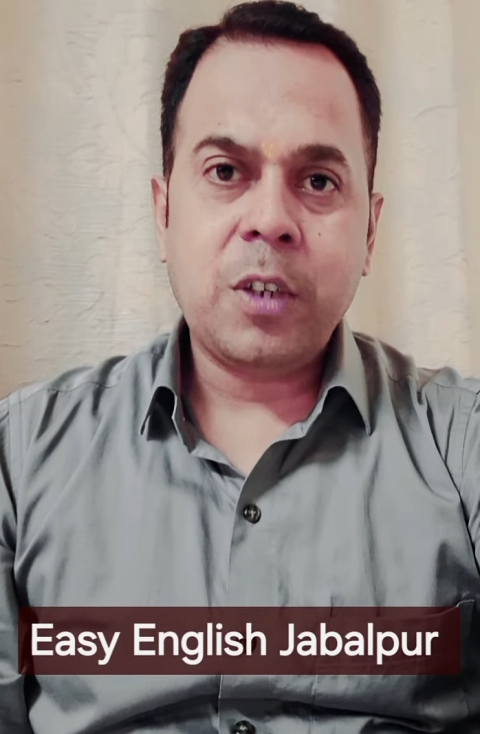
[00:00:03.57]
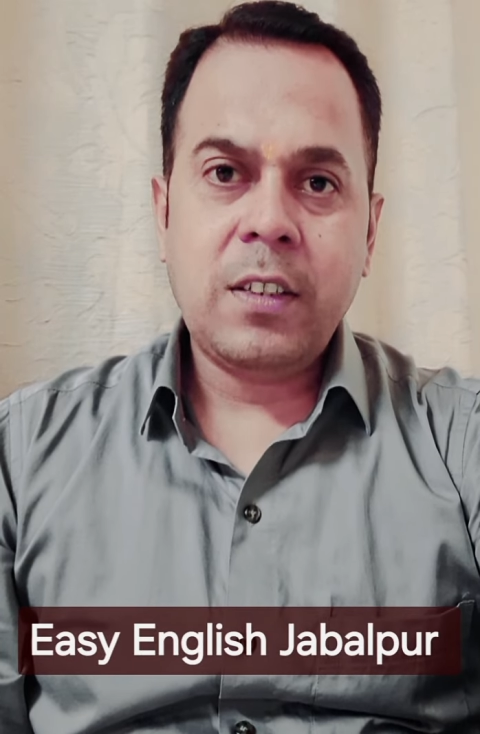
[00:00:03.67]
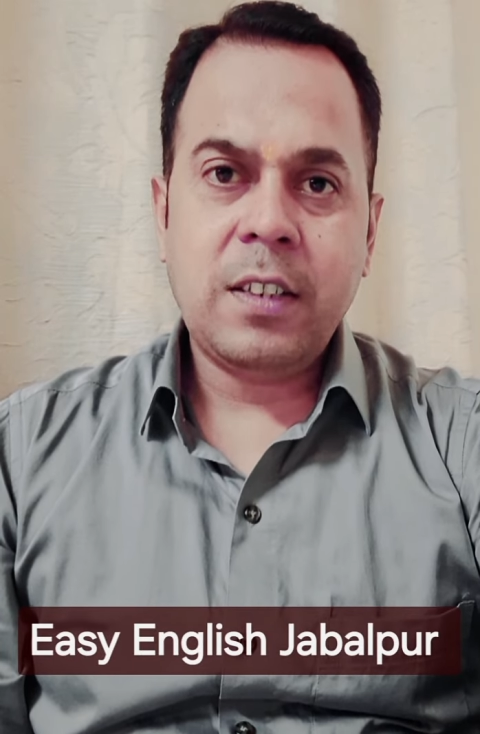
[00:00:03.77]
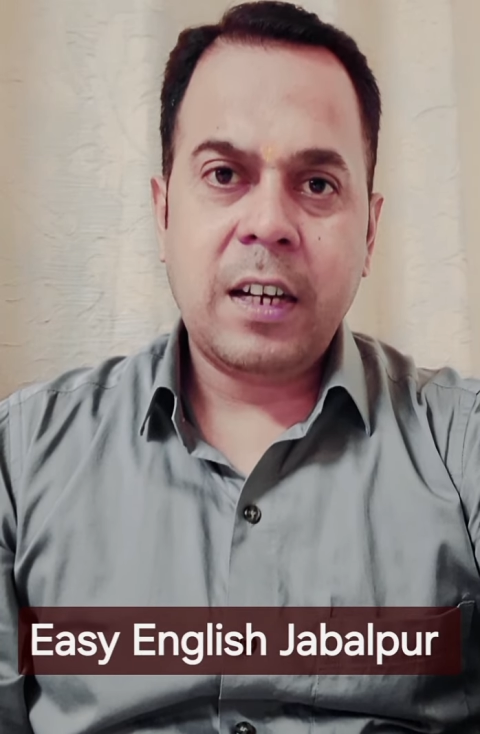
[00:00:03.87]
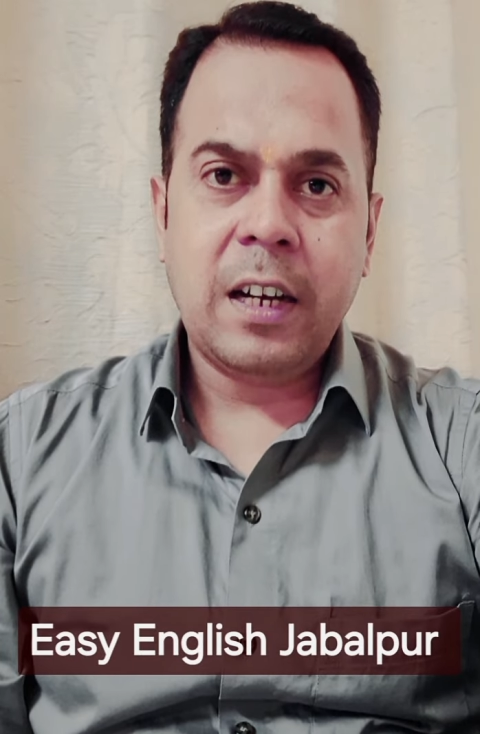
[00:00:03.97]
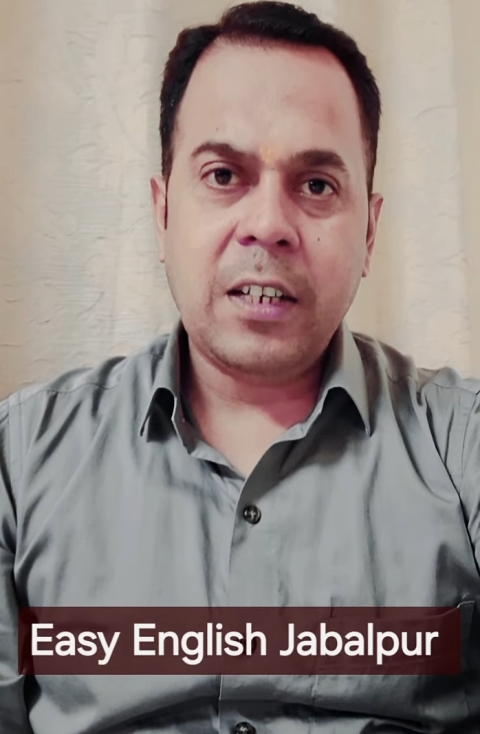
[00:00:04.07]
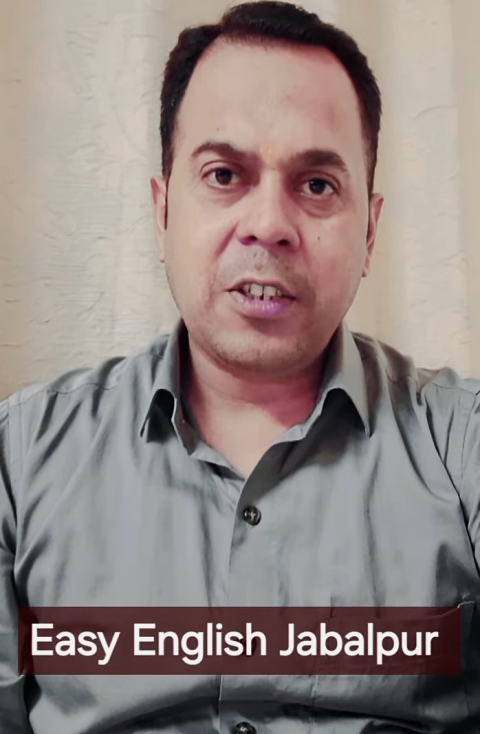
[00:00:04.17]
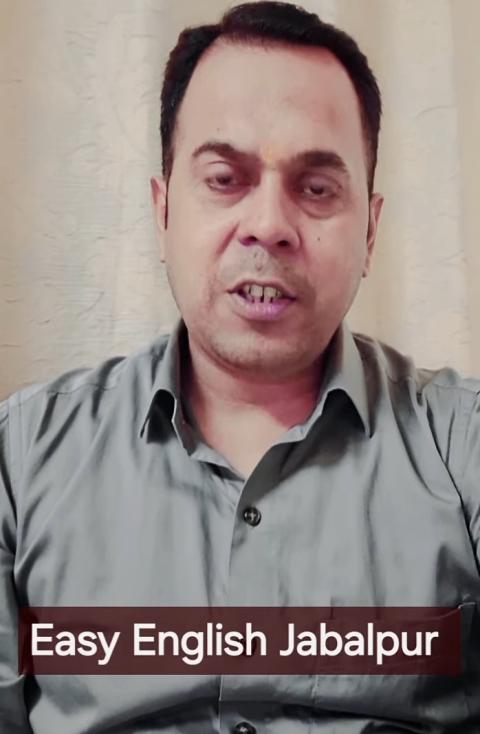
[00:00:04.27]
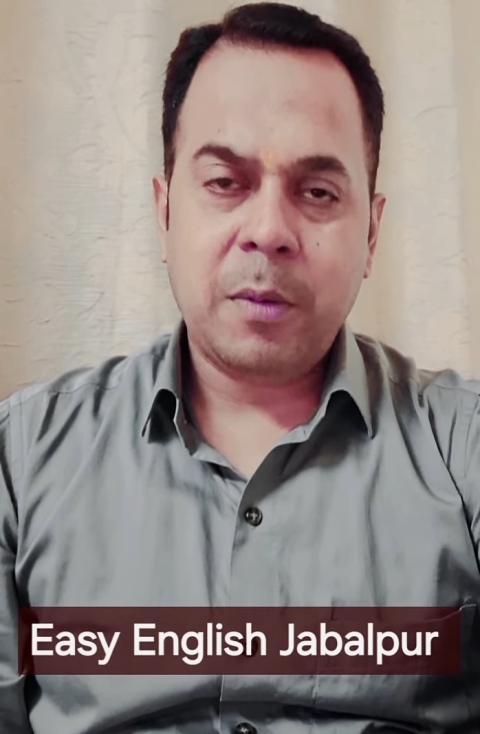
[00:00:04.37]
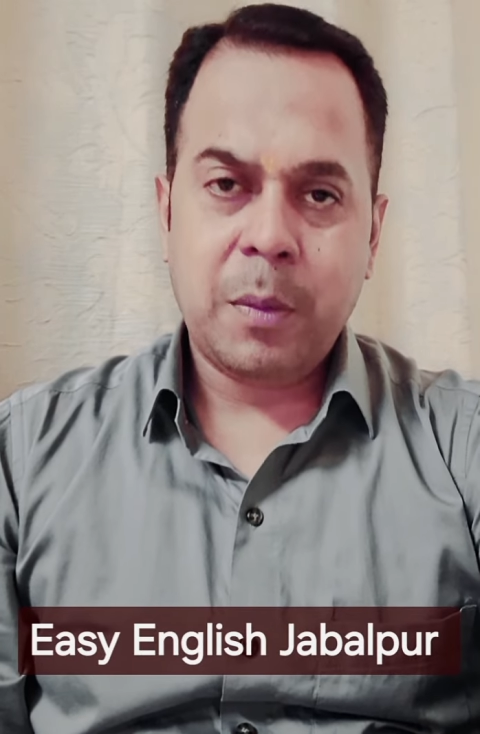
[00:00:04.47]
Easy
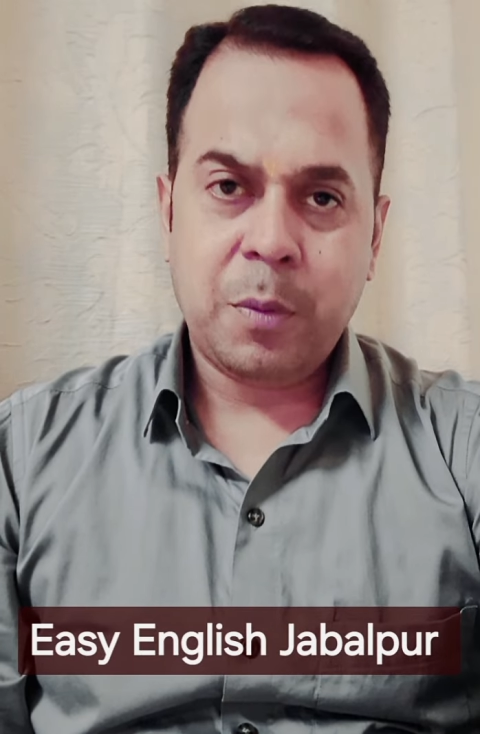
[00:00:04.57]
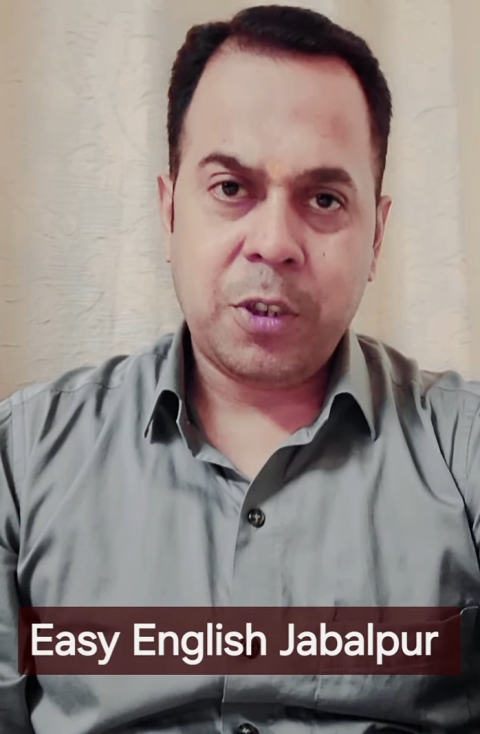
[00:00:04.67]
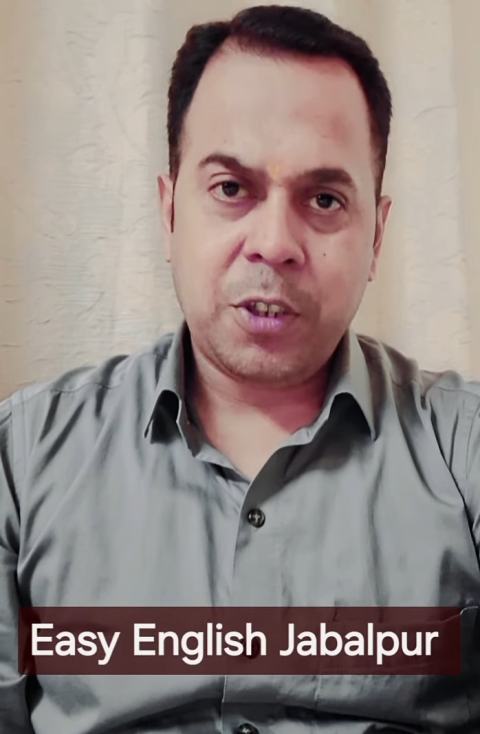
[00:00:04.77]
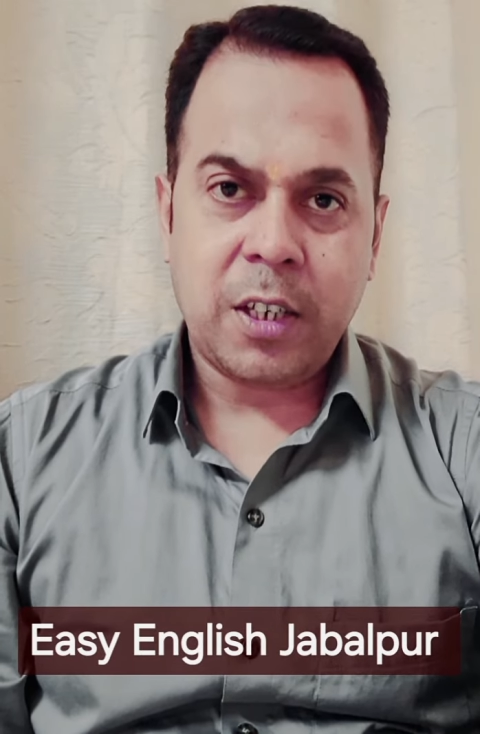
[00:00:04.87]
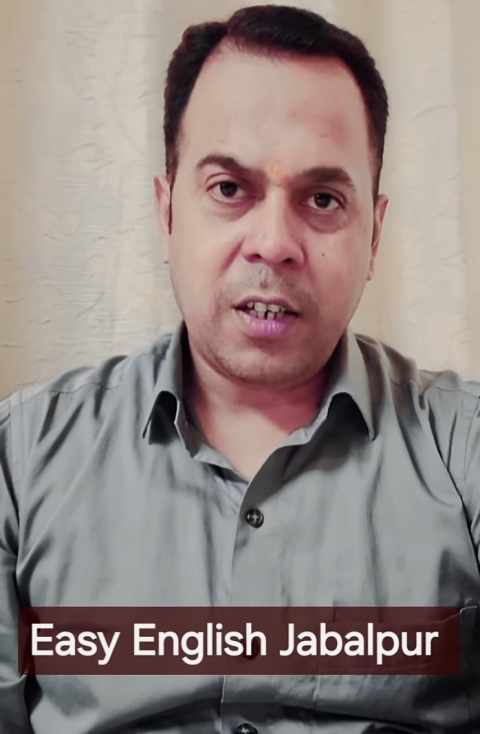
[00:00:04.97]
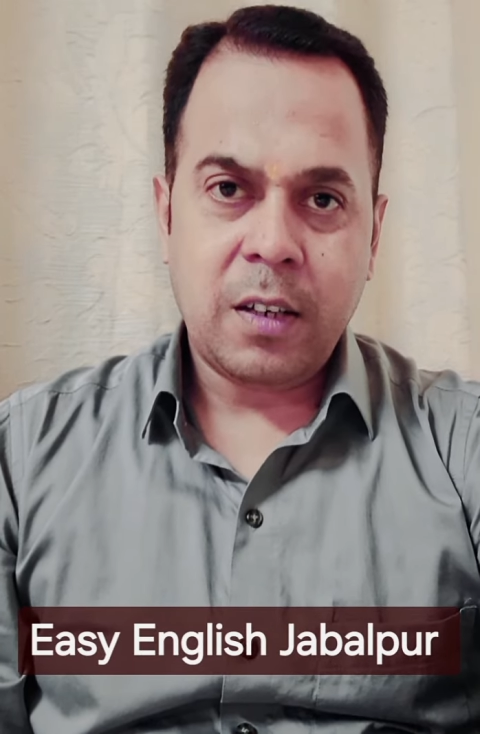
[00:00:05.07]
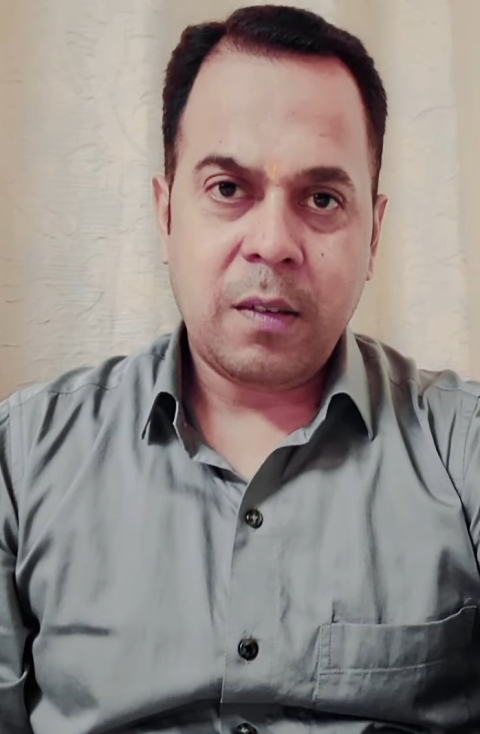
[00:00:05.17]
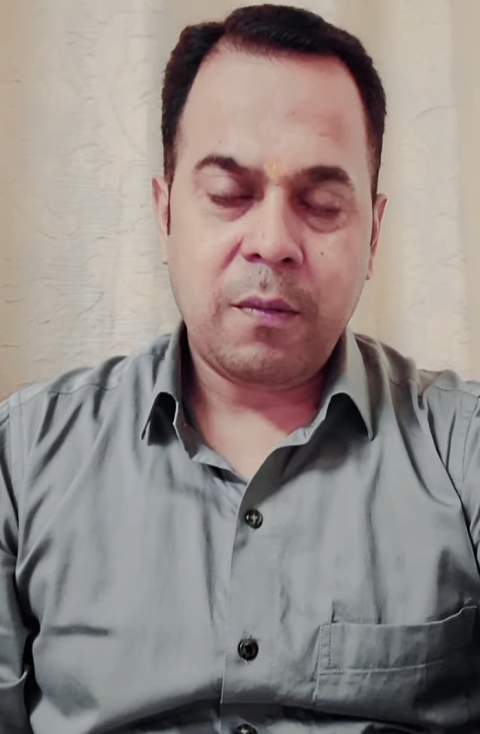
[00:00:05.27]
English Jabalpur channel.